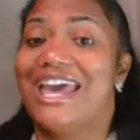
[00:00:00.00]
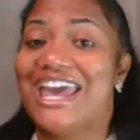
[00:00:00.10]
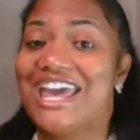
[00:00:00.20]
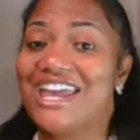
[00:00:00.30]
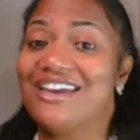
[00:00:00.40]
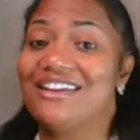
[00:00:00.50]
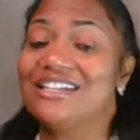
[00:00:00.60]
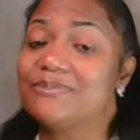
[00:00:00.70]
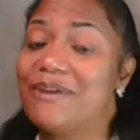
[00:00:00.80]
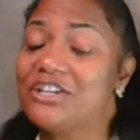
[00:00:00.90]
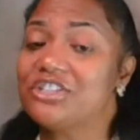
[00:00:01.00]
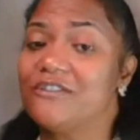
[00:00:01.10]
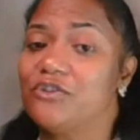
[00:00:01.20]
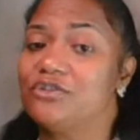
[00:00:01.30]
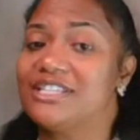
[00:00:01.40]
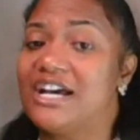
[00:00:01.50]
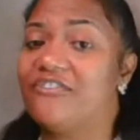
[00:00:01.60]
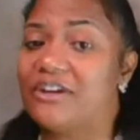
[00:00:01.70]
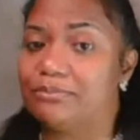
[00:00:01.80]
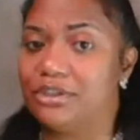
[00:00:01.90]
And especially if you're
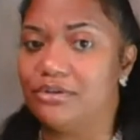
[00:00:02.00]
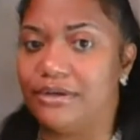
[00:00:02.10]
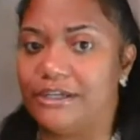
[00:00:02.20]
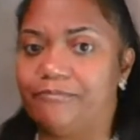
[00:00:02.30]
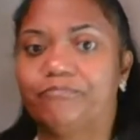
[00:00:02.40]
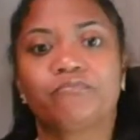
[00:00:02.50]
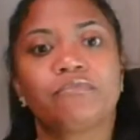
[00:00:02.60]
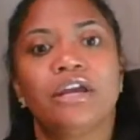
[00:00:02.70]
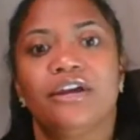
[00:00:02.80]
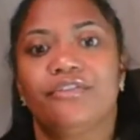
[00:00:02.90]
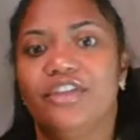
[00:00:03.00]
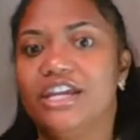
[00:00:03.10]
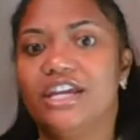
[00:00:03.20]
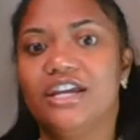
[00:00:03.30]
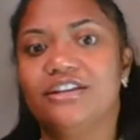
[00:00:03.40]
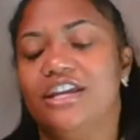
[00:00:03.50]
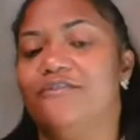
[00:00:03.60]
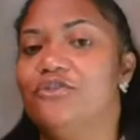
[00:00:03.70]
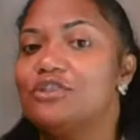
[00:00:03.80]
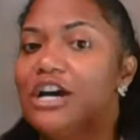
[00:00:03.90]
self-employed, then
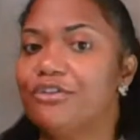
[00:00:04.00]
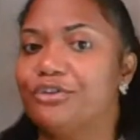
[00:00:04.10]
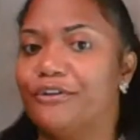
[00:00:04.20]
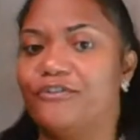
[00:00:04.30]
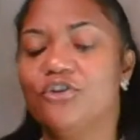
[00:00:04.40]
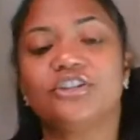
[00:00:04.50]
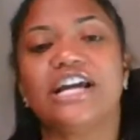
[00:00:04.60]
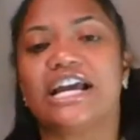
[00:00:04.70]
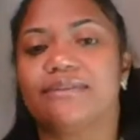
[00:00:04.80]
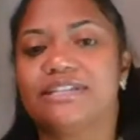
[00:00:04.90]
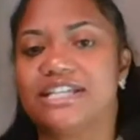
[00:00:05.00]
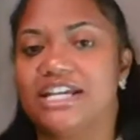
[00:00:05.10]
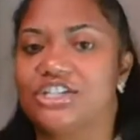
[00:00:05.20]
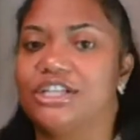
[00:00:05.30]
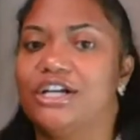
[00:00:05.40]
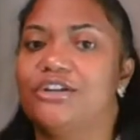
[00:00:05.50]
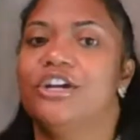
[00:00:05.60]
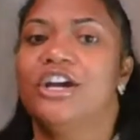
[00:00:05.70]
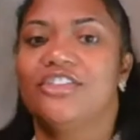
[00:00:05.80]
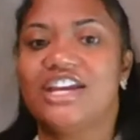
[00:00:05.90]
if you go through a full documentation
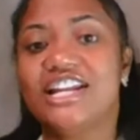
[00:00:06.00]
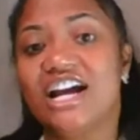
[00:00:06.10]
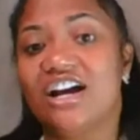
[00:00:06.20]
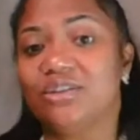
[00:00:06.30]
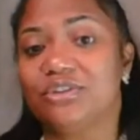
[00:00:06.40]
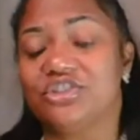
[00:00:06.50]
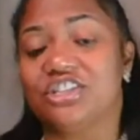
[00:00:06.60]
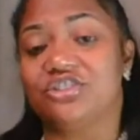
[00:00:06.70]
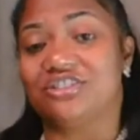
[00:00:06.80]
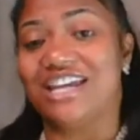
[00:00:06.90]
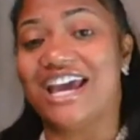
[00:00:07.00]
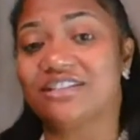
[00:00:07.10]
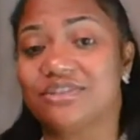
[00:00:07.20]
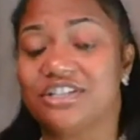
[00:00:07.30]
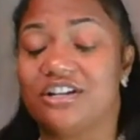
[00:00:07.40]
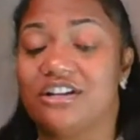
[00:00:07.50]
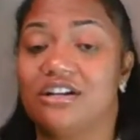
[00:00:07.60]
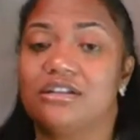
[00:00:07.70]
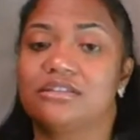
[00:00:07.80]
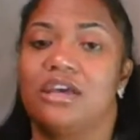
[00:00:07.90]
loan, they not only want you to get your tax
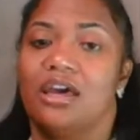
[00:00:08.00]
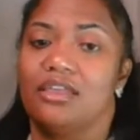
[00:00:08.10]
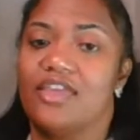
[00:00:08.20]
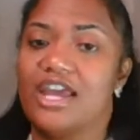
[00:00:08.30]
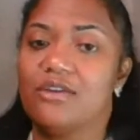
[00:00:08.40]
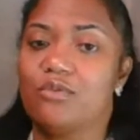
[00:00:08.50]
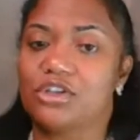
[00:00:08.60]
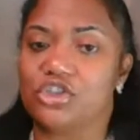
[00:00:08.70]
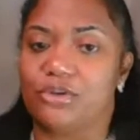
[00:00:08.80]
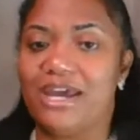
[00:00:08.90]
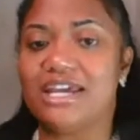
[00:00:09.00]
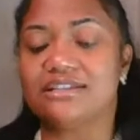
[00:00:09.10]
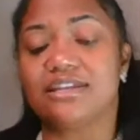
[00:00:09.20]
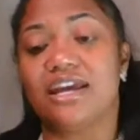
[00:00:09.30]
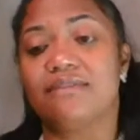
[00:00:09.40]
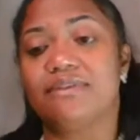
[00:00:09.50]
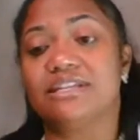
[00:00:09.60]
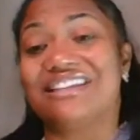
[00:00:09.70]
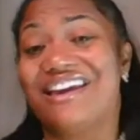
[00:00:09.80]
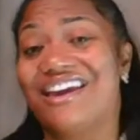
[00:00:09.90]
returns, they want your bank
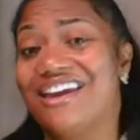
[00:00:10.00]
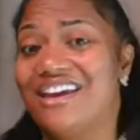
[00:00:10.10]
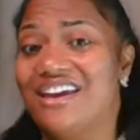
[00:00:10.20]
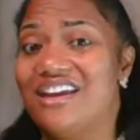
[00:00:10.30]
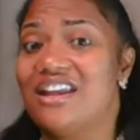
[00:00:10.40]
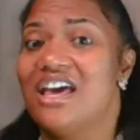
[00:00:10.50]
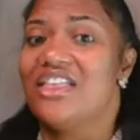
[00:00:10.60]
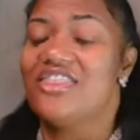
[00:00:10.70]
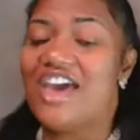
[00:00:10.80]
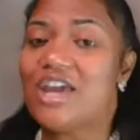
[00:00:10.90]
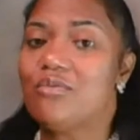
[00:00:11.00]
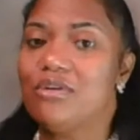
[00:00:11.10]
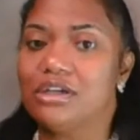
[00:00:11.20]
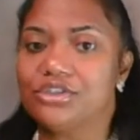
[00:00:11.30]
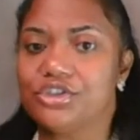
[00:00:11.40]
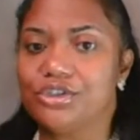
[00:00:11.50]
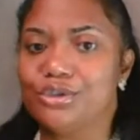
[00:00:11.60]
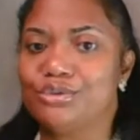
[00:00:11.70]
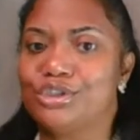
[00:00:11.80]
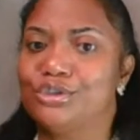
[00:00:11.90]
statements, and they want
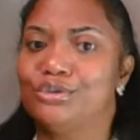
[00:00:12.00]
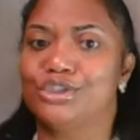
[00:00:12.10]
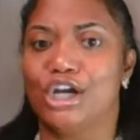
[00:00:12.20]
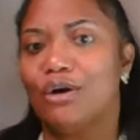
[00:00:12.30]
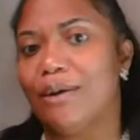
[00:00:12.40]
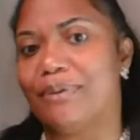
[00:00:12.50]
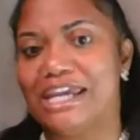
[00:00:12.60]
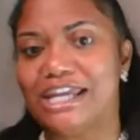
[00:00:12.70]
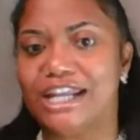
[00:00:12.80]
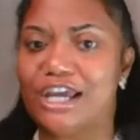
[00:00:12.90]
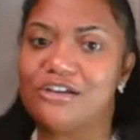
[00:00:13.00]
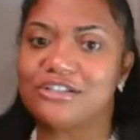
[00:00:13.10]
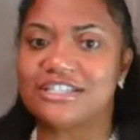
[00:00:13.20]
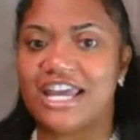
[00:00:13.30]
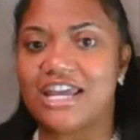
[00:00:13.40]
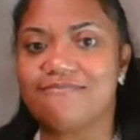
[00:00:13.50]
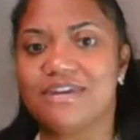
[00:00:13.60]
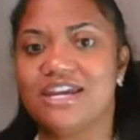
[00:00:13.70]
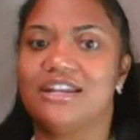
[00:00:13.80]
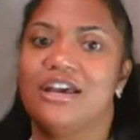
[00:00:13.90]
you to show a P&L
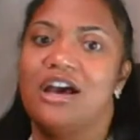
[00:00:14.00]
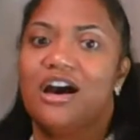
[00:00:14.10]
statement,